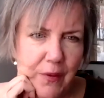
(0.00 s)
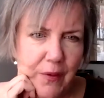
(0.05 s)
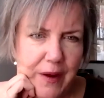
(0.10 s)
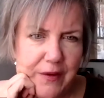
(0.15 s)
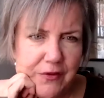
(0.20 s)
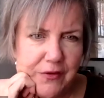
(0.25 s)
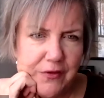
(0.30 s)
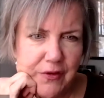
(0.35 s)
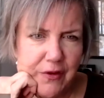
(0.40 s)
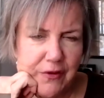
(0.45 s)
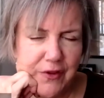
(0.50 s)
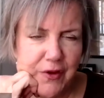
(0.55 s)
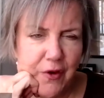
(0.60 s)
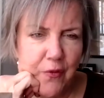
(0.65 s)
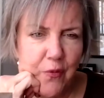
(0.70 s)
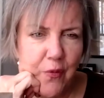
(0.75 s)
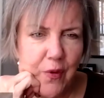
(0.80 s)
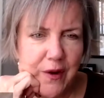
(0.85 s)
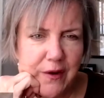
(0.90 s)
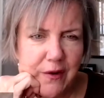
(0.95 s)
Rachel. No
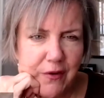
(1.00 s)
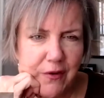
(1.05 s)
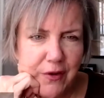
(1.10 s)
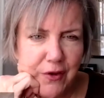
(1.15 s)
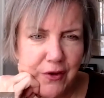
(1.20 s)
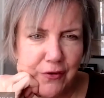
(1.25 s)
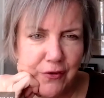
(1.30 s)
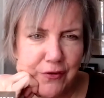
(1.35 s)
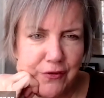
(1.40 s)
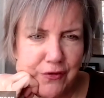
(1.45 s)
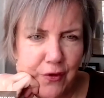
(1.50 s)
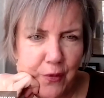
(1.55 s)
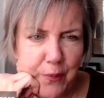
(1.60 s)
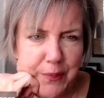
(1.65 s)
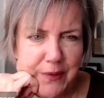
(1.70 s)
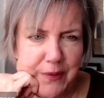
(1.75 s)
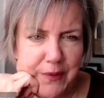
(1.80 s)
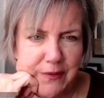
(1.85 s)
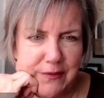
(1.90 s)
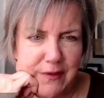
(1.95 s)
wonder you're so
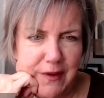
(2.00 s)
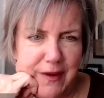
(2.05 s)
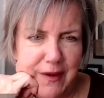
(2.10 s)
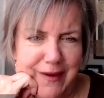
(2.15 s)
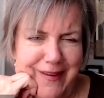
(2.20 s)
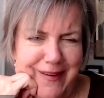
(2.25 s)
busy.